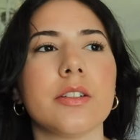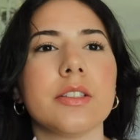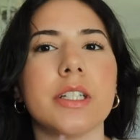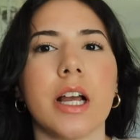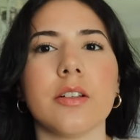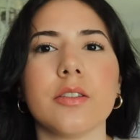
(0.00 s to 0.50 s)

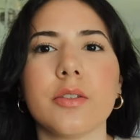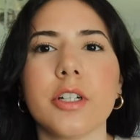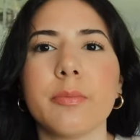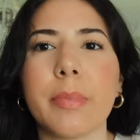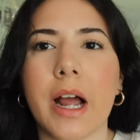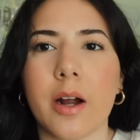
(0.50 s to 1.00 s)

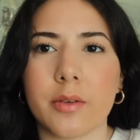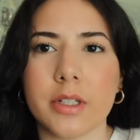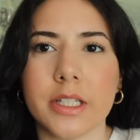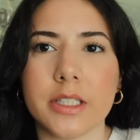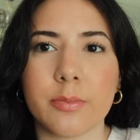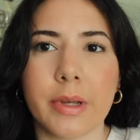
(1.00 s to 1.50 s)
downloaded
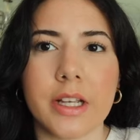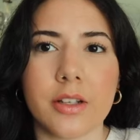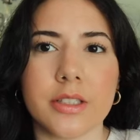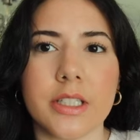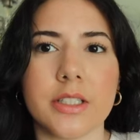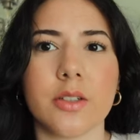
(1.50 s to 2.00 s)
Powerless by
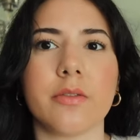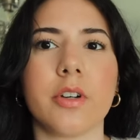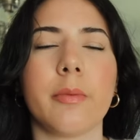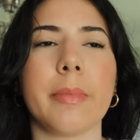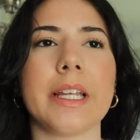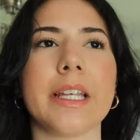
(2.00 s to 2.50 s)
Elsie Silver
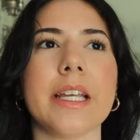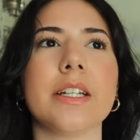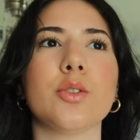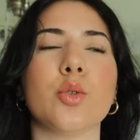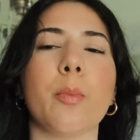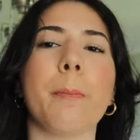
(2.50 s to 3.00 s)
on my
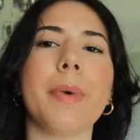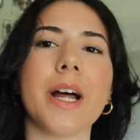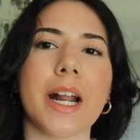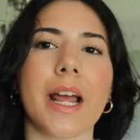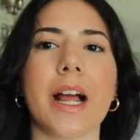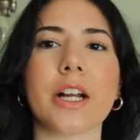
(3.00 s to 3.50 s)
Kindle,
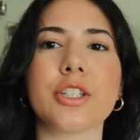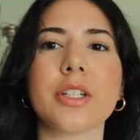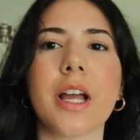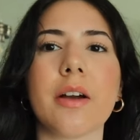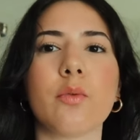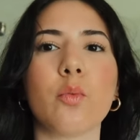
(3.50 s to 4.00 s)
but I
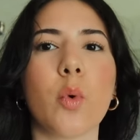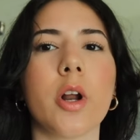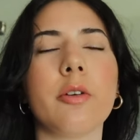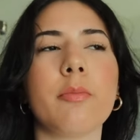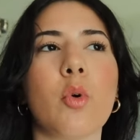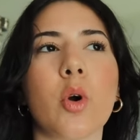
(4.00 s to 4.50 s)
actually have
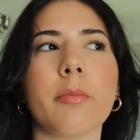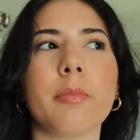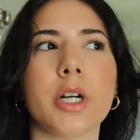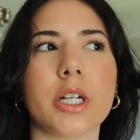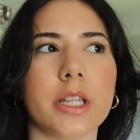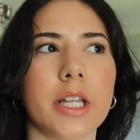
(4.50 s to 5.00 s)
one more
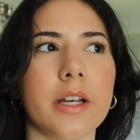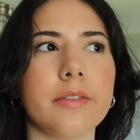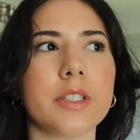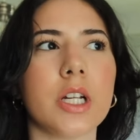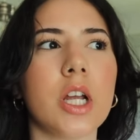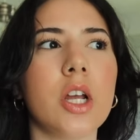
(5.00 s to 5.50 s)
book
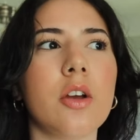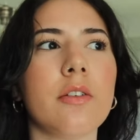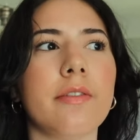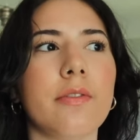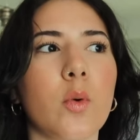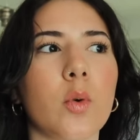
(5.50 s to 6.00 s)
left
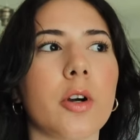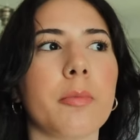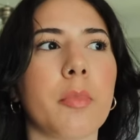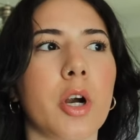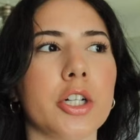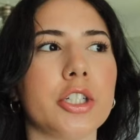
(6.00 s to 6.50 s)
for
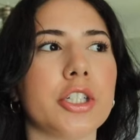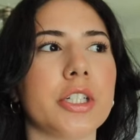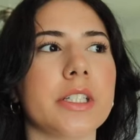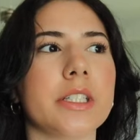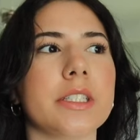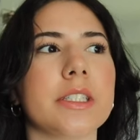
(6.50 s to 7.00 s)

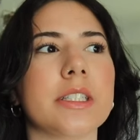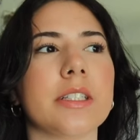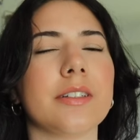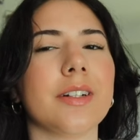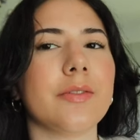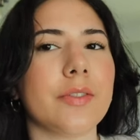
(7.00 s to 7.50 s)
March's
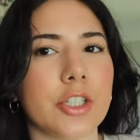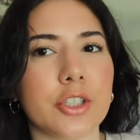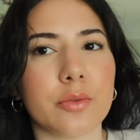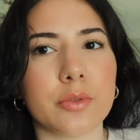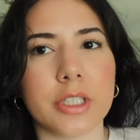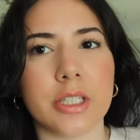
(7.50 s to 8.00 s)

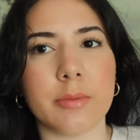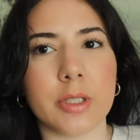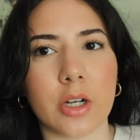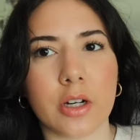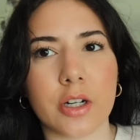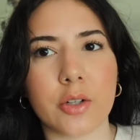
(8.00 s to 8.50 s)
official
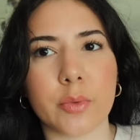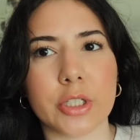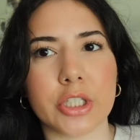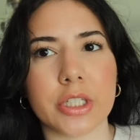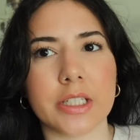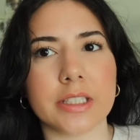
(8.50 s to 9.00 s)
TBR,
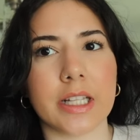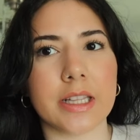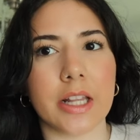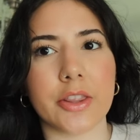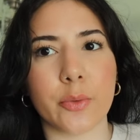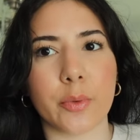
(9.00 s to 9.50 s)
which is And
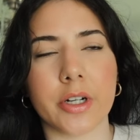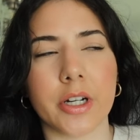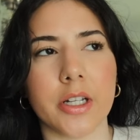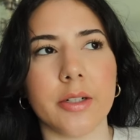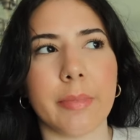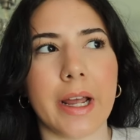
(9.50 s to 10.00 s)
Then There Were
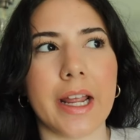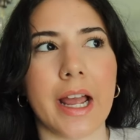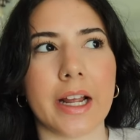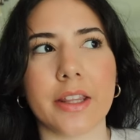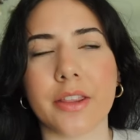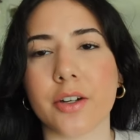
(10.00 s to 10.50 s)
None by
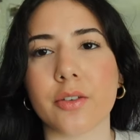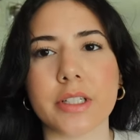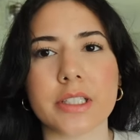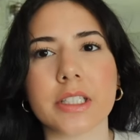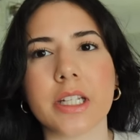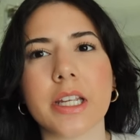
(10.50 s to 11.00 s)
Agatha
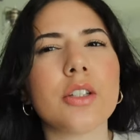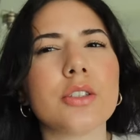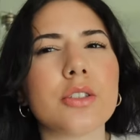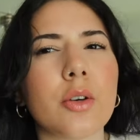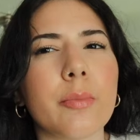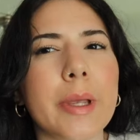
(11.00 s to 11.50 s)
Christie.
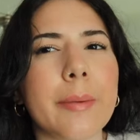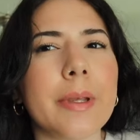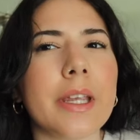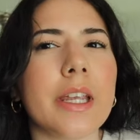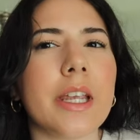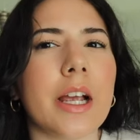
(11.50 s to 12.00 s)
So
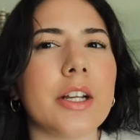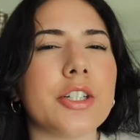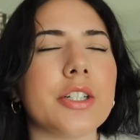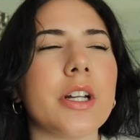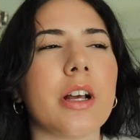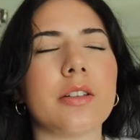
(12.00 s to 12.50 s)
maybe I
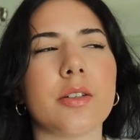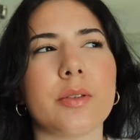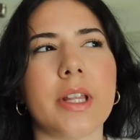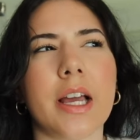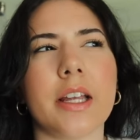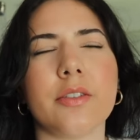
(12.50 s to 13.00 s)
should download
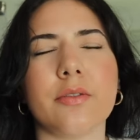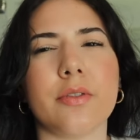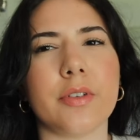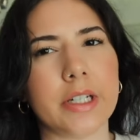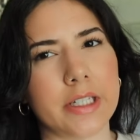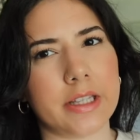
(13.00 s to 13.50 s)
that and
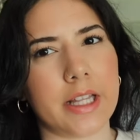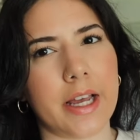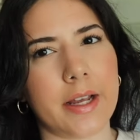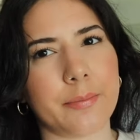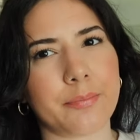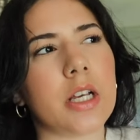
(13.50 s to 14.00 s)
read
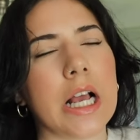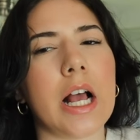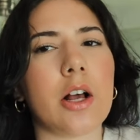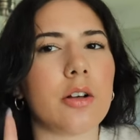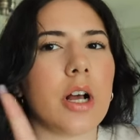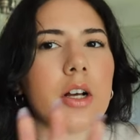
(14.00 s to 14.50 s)
that.
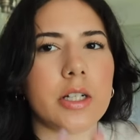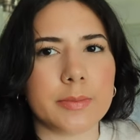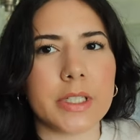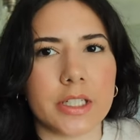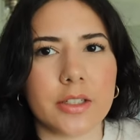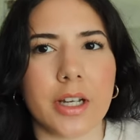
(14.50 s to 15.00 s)
I'll update you